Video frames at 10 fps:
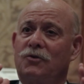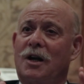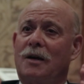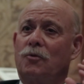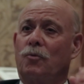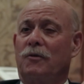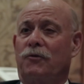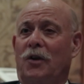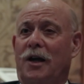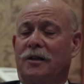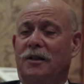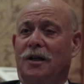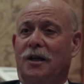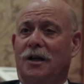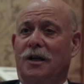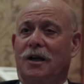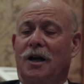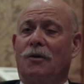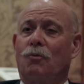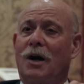of time to reflect
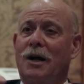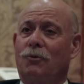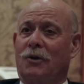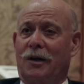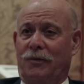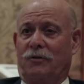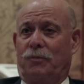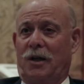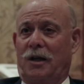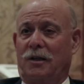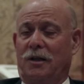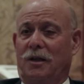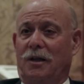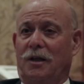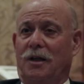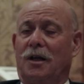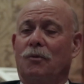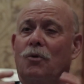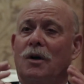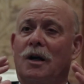on why we're on this planet
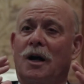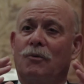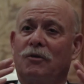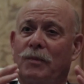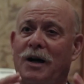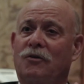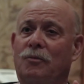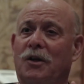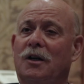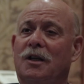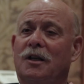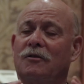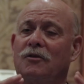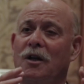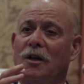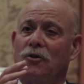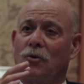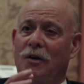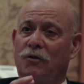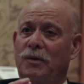and what our responsibility is
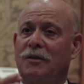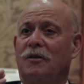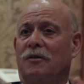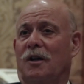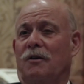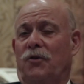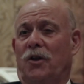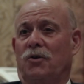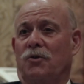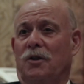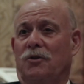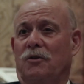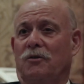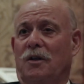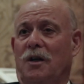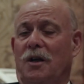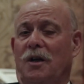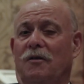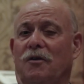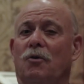to our species and our fellow creatures.
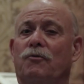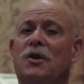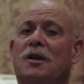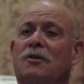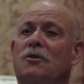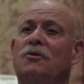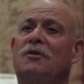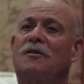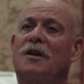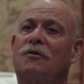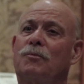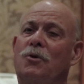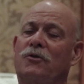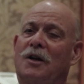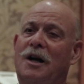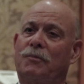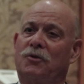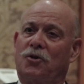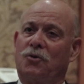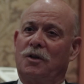So if we can use this expo as an
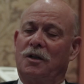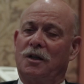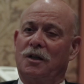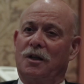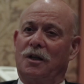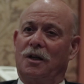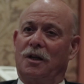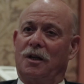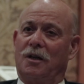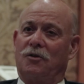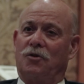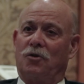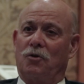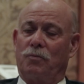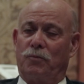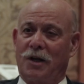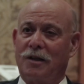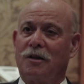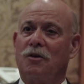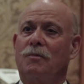opportunity to
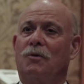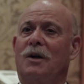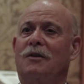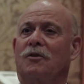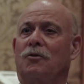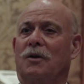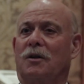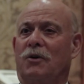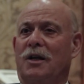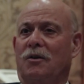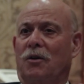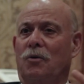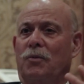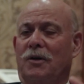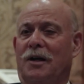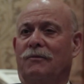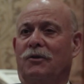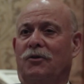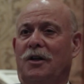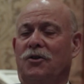bring the human race into a great global
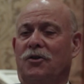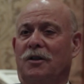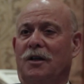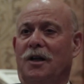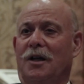conversation,